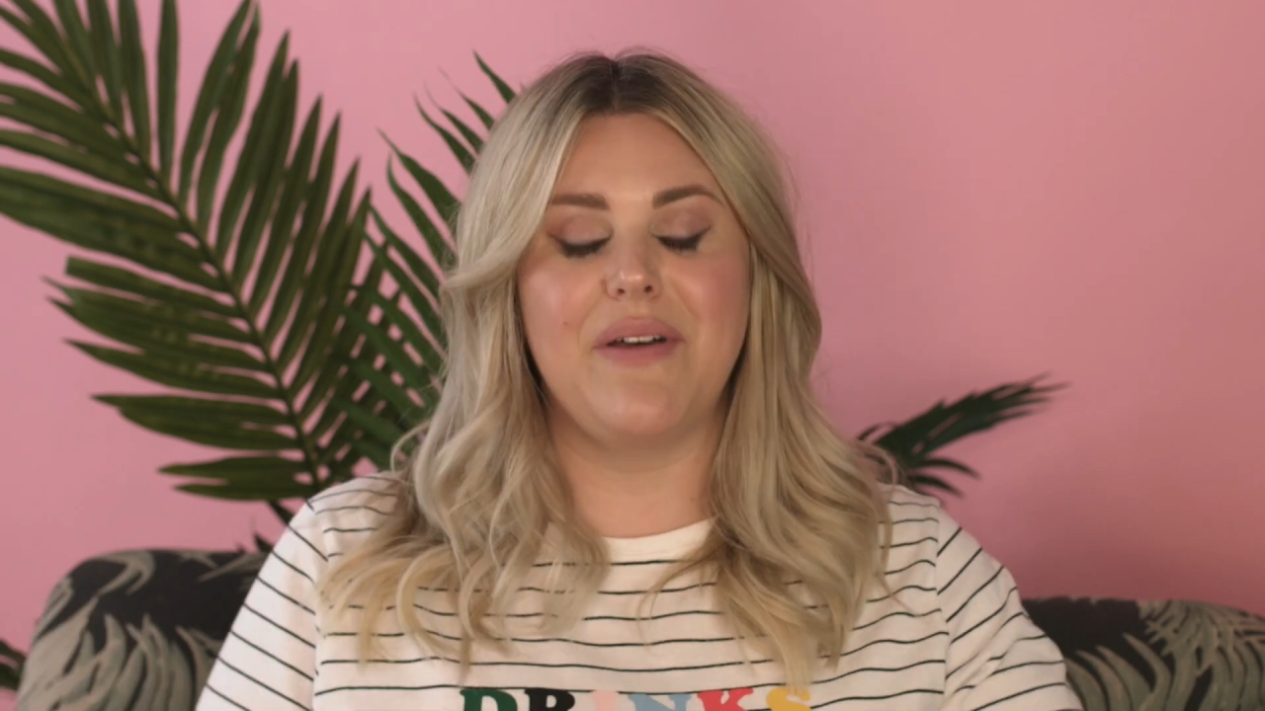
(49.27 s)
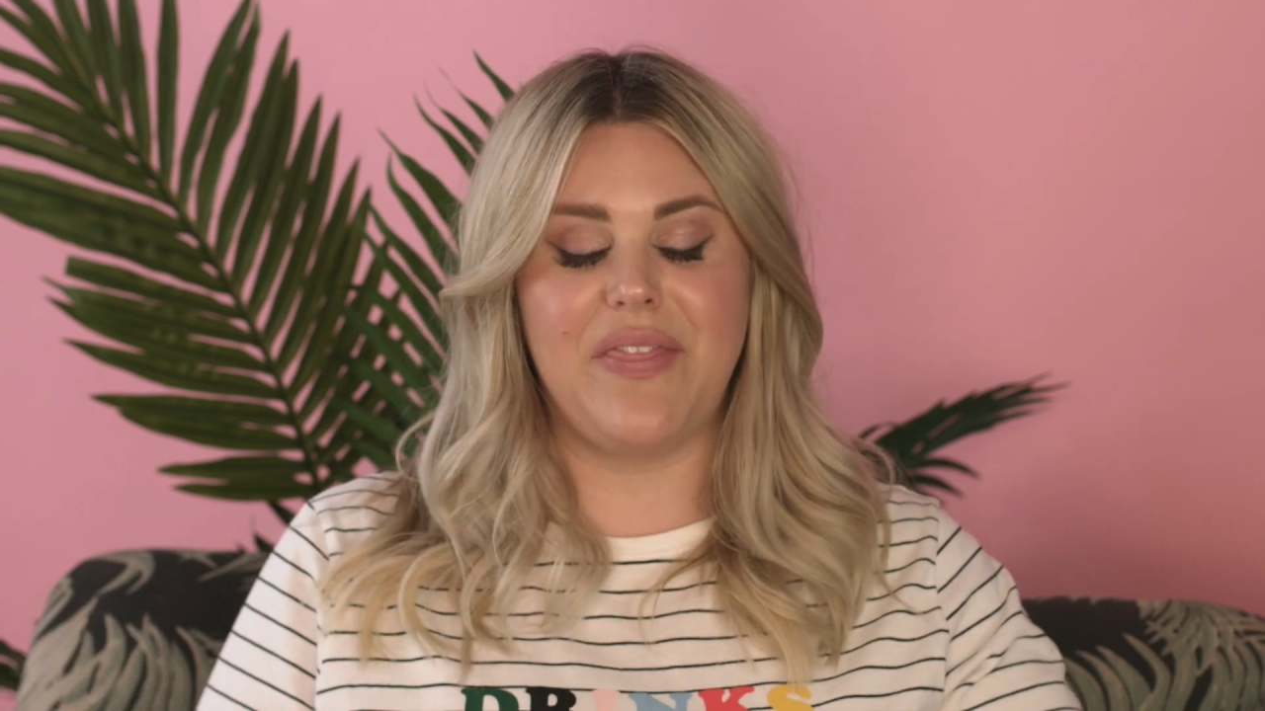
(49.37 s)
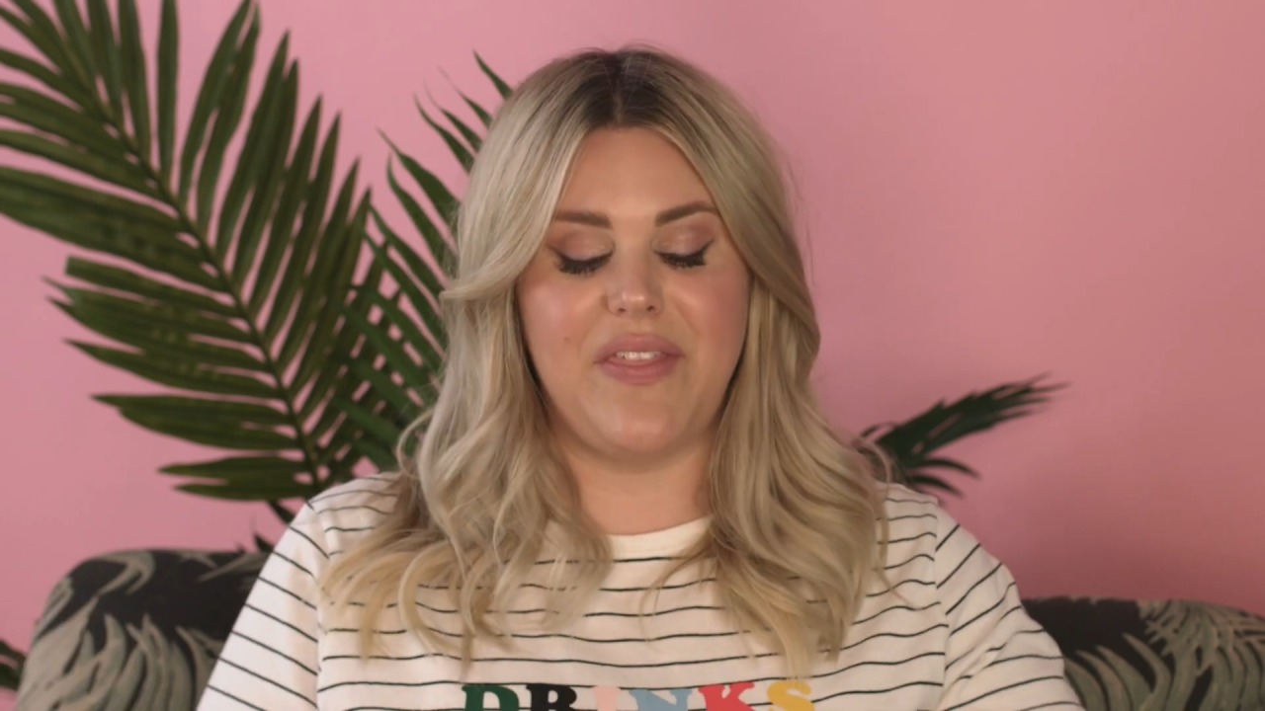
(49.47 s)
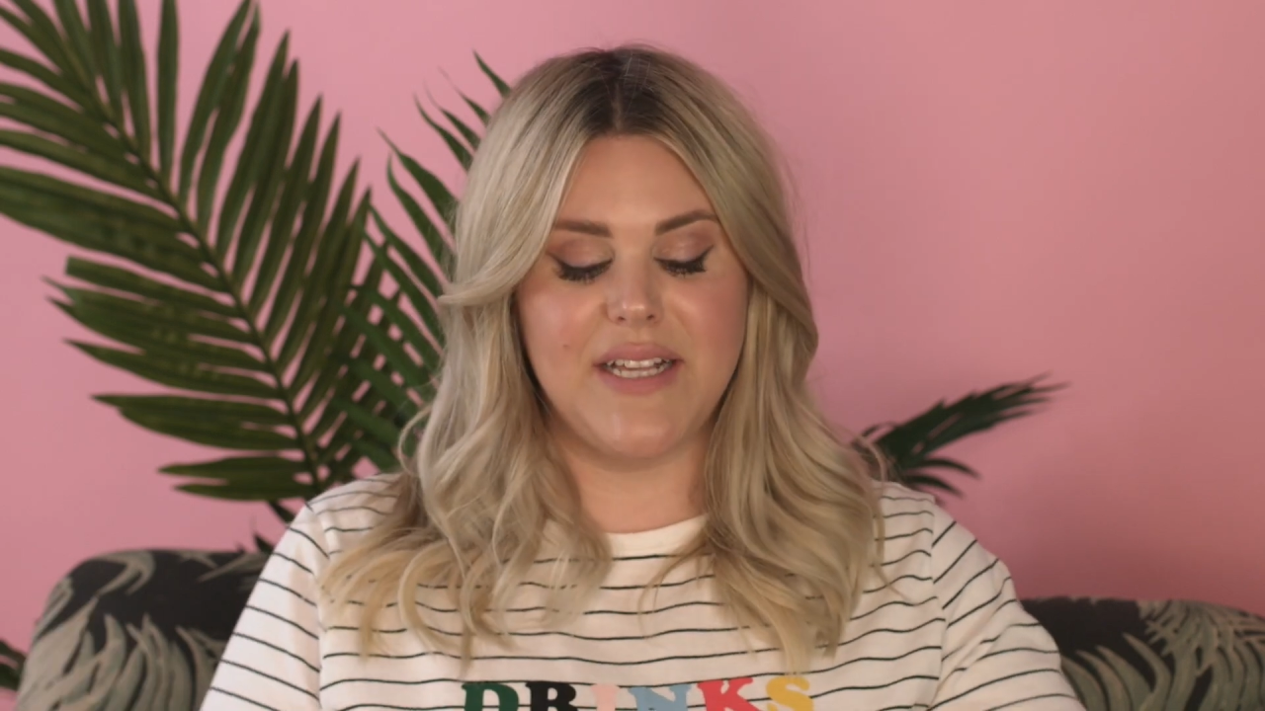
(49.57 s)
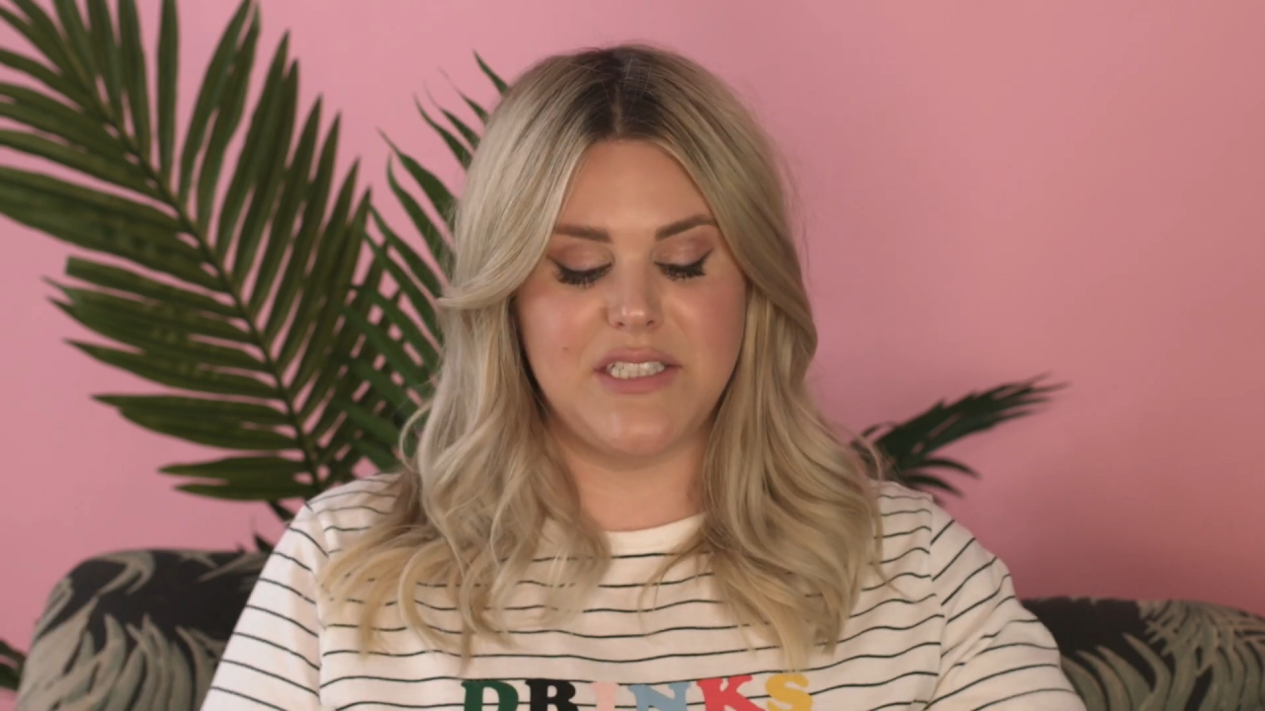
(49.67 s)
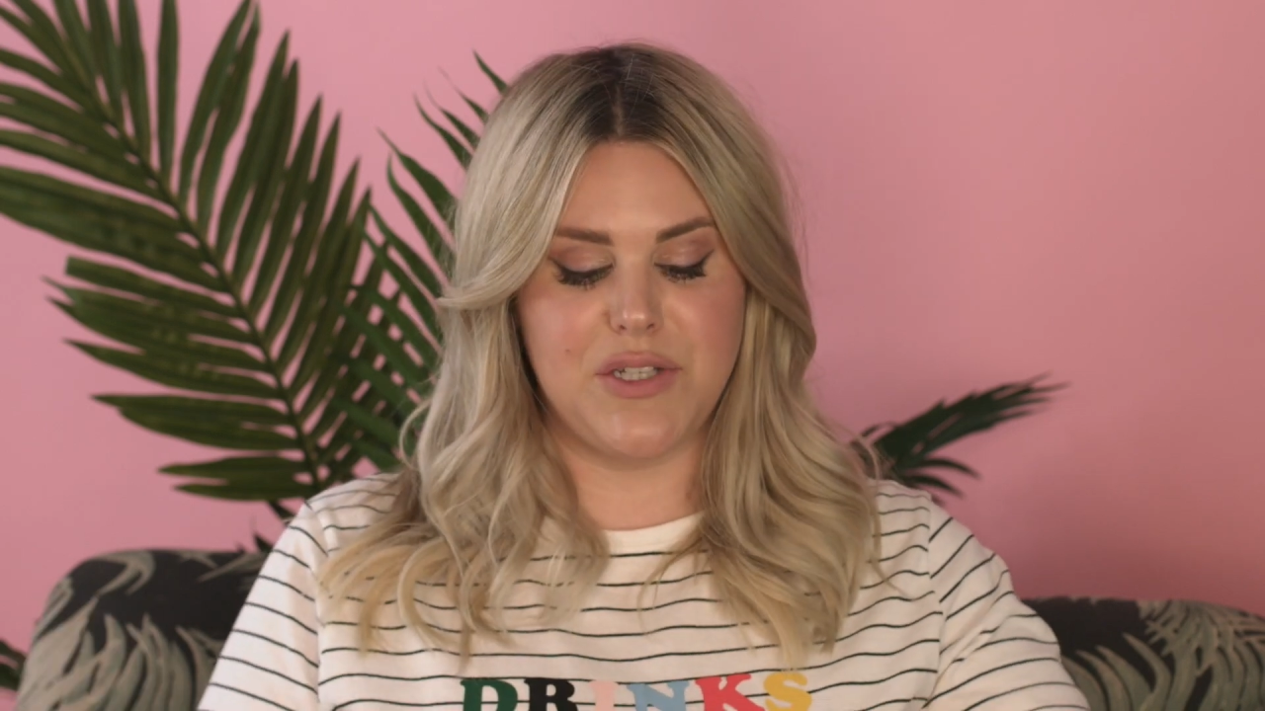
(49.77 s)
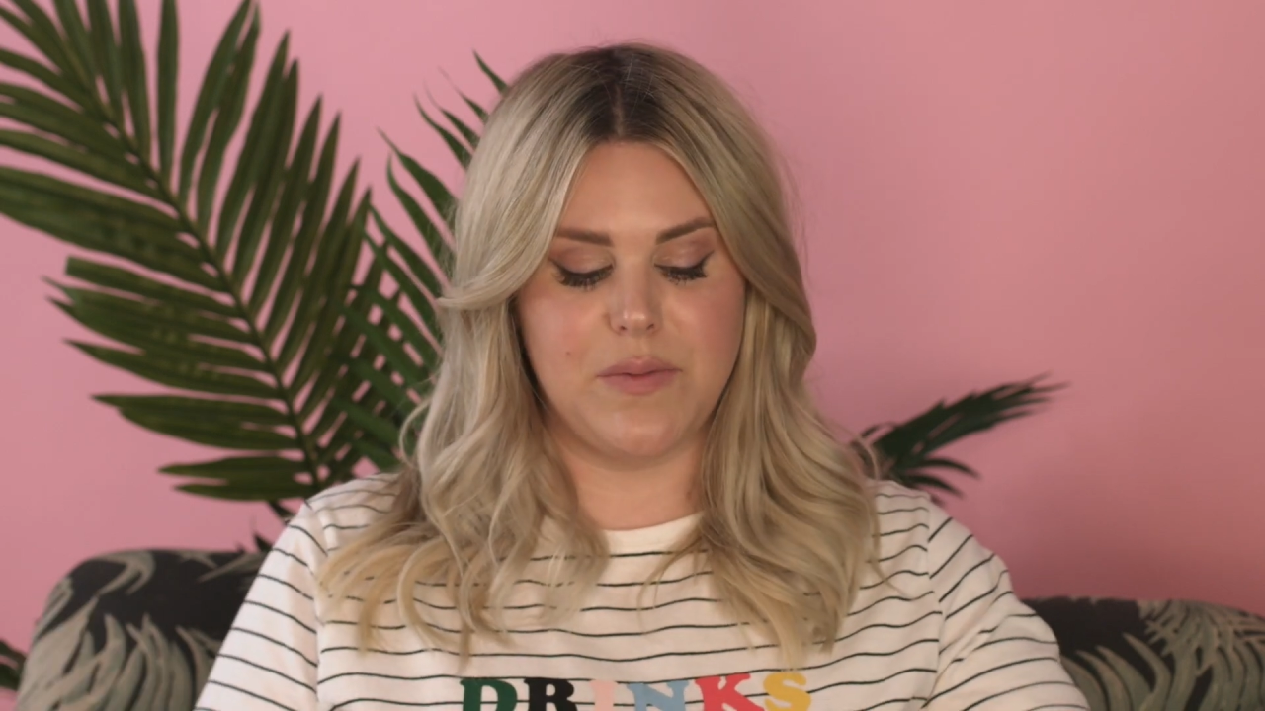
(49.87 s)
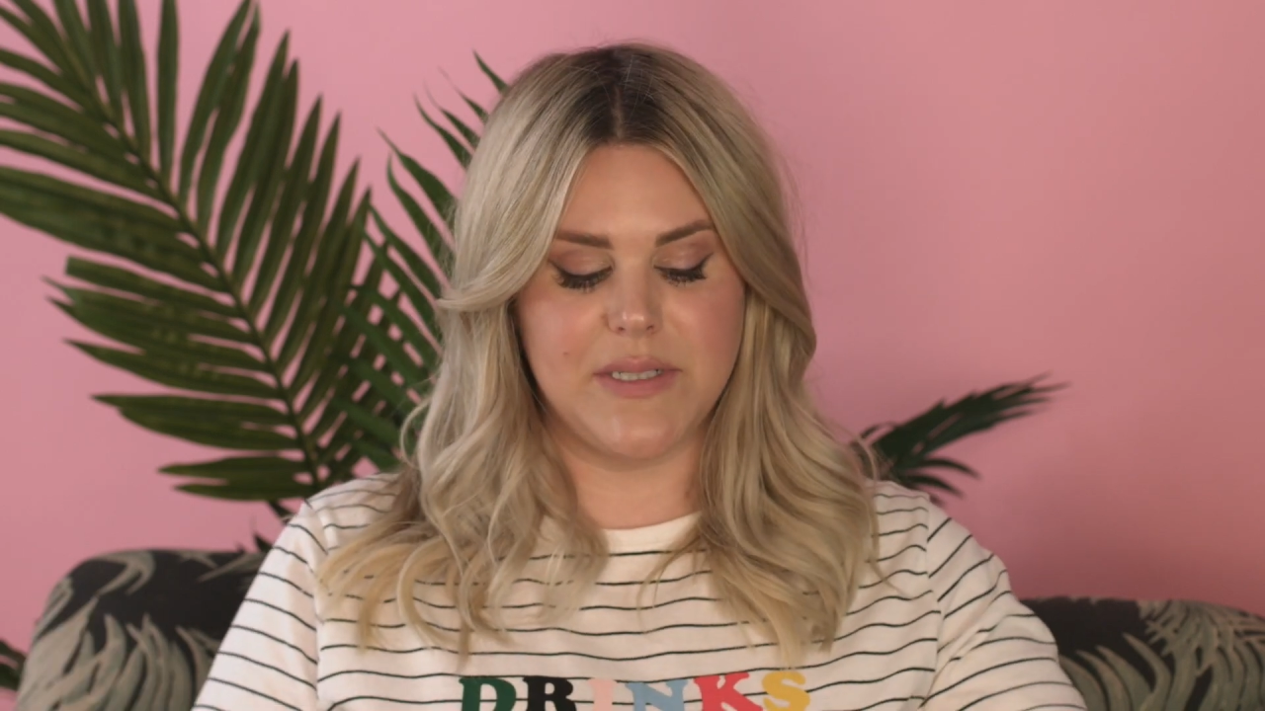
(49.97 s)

but these 2